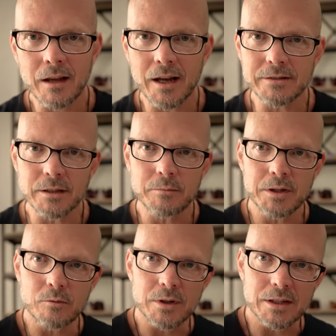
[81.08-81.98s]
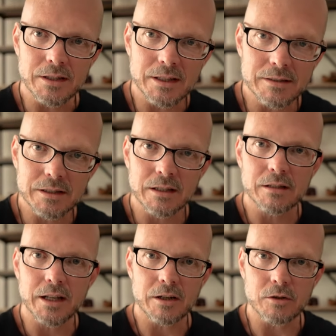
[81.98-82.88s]
As I've been releasing,
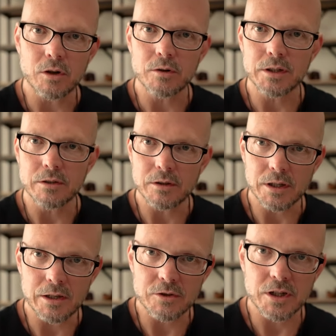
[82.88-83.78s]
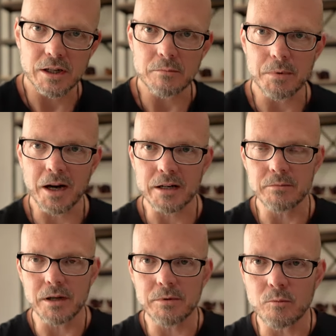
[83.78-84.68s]
letting go, doing energetic
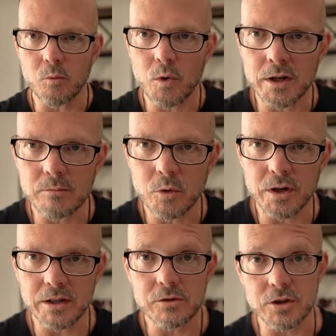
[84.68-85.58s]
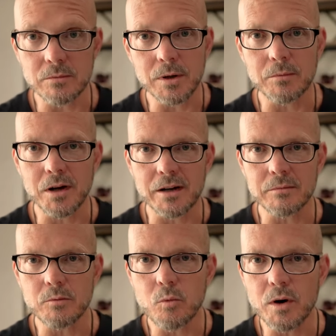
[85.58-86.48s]
embodiment, I've been wanting more energy in my body.
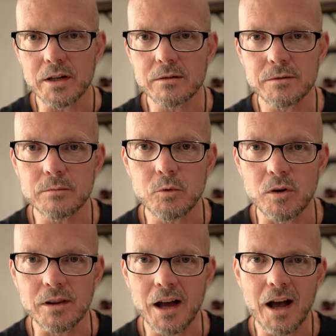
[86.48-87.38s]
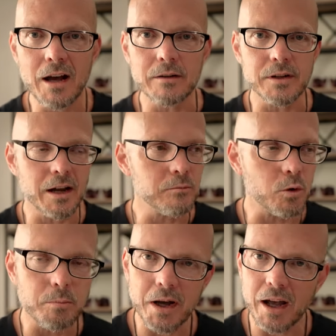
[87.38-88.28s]
I've been wanting to feel more alive and have
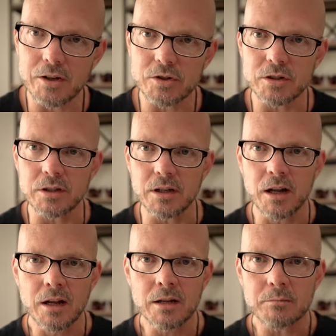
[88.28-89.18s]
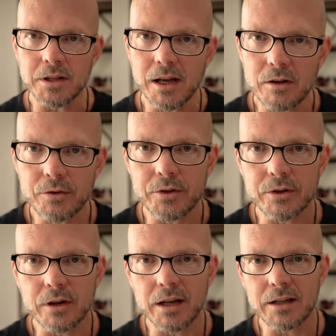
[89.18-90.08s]
more passion and be
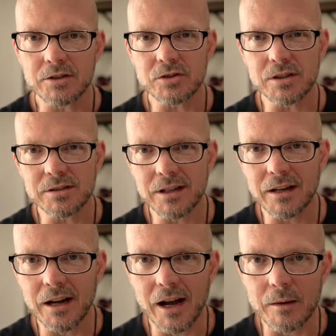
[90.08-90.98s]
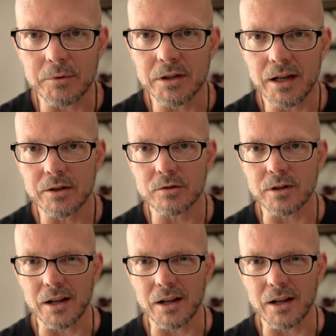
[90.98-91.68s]
healthier. And it just kind of happened naturally.